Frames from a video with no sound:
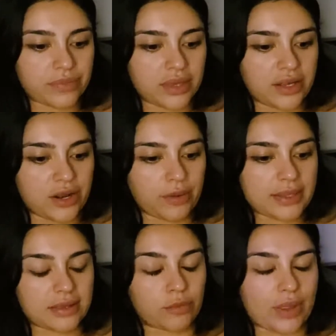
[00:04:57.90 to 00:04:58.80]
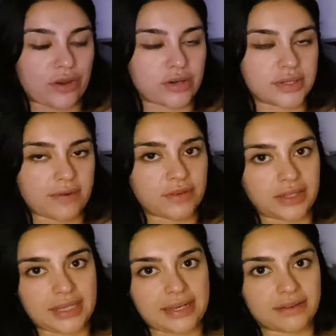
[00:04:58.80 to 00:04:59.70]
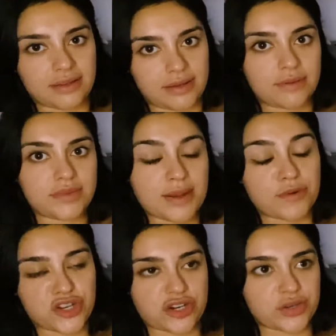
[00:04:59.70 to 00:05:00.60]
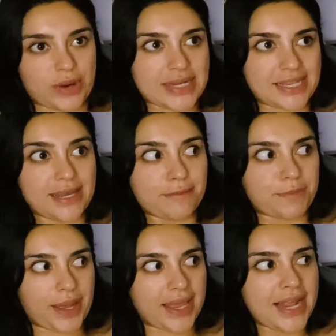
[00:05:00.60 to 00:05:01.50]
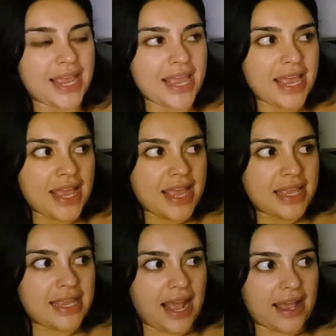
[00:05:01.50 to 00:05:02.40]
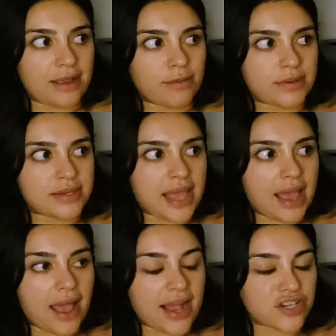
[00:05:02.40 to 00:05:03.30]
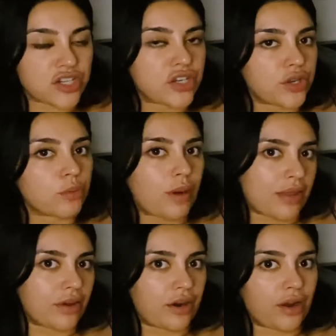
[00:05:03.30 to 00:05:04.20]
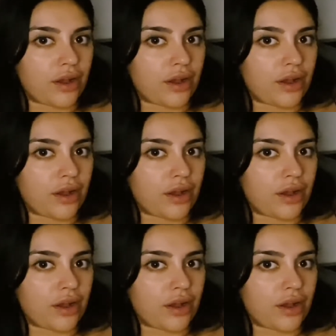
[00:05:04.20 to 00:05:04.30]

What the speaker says: you know, like the weather, definitely the temperature is rising, but yeah, it was actually good weather